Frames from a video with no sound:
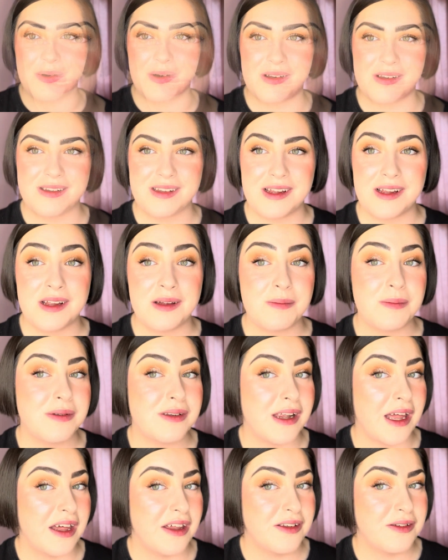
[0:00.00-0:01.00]
I'm so
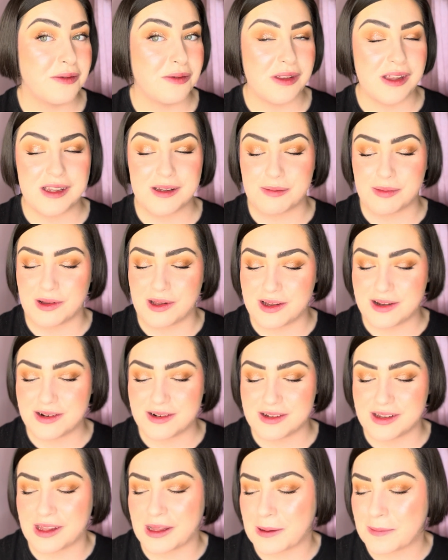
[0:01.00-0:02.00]
obsessed with this
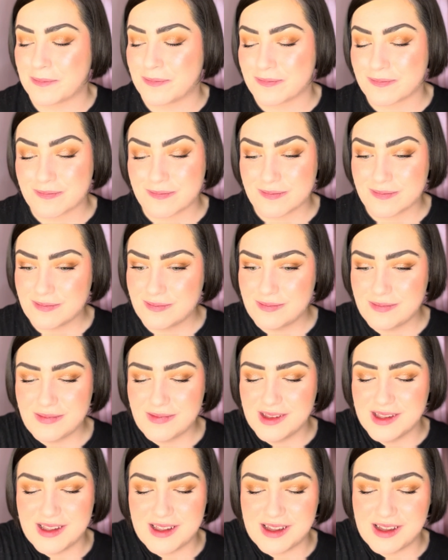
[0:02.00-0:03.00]
blush, like,
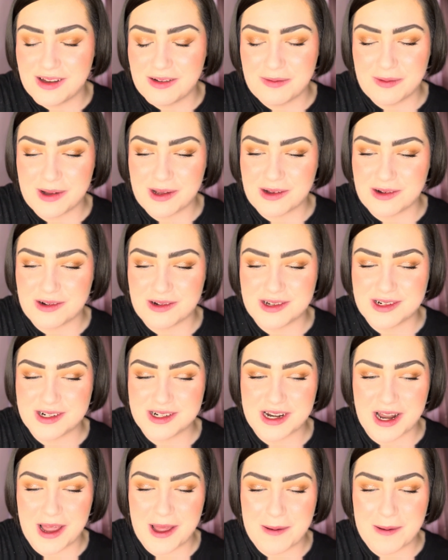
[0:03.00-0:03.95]
oh my gosh.